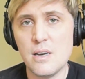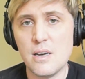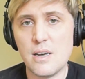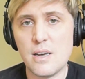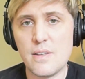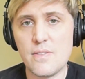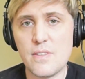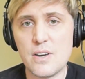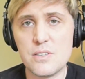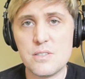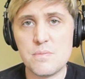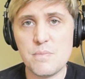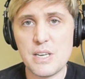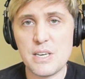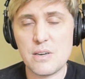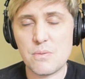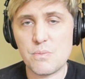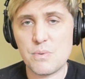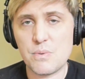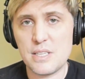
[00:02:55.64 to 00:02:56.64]
And there's
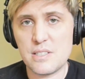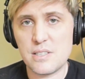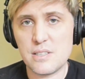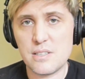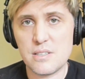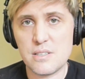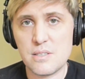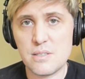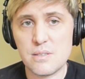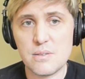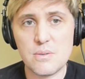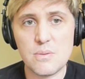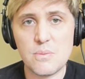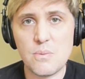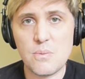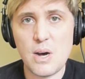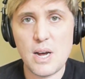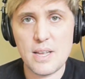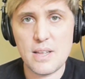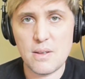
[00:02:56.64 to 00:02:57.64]
many reasons
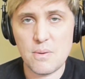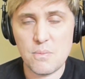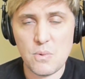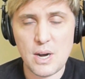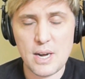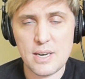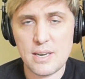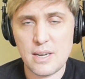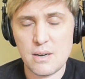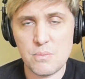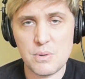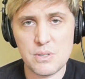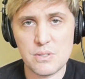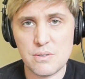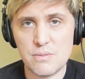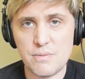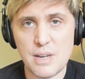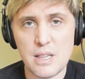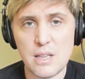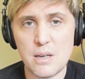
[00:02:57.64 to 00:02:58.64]
why that will
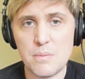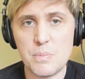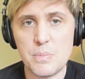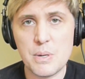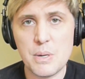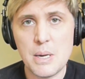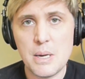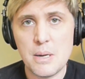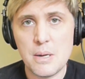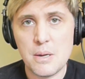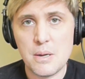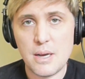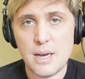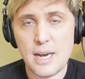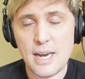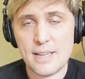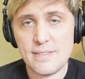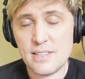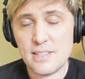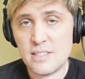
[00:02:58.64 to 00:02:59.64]
develop.
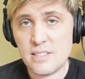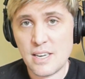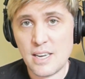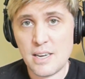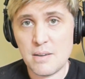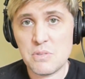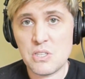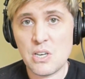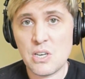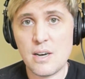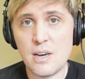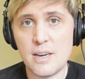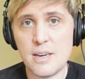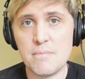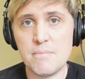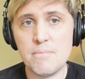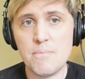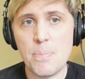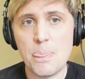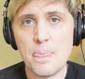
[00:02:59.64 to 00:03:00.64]
At the same
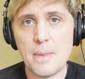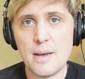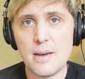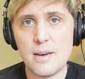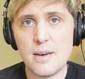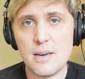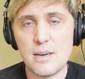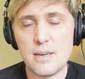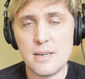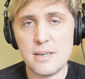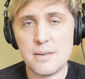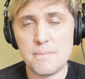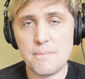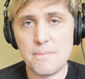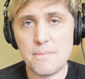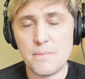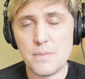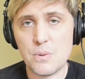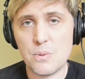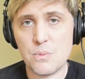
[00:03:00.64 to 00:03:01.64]
time,
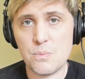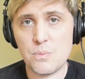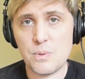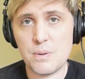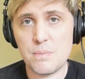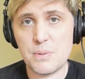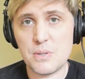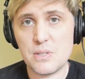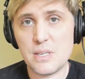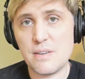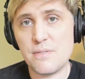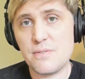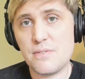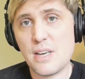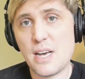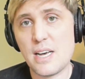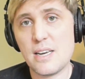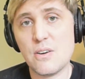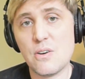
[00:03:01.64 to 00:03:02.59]
we believe that